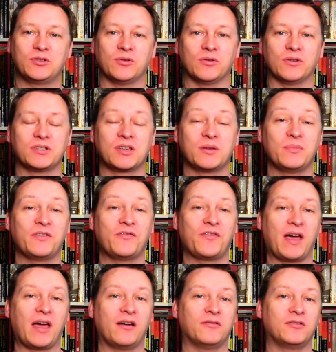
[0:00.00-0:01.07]
stories can be
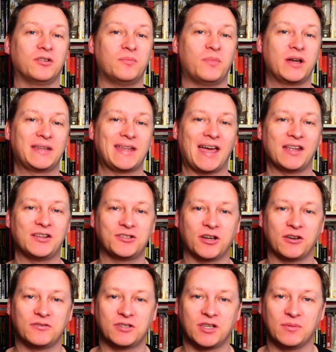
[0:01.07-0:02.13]
found on my Dan
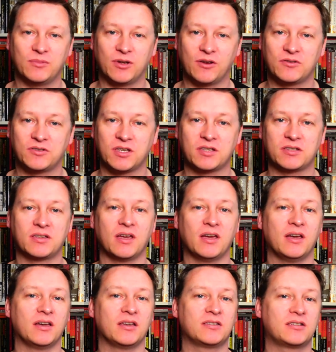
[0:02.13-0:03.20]
Jones Hypnosis
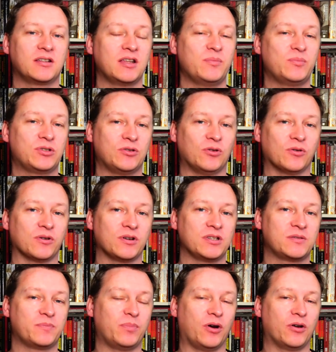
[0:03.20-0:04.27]
Sleep
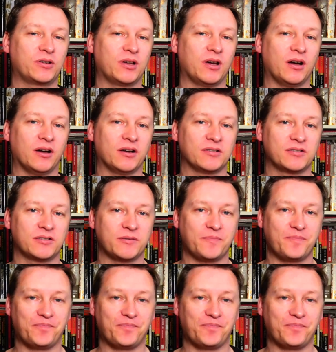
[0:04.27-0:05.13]
Stories podcast,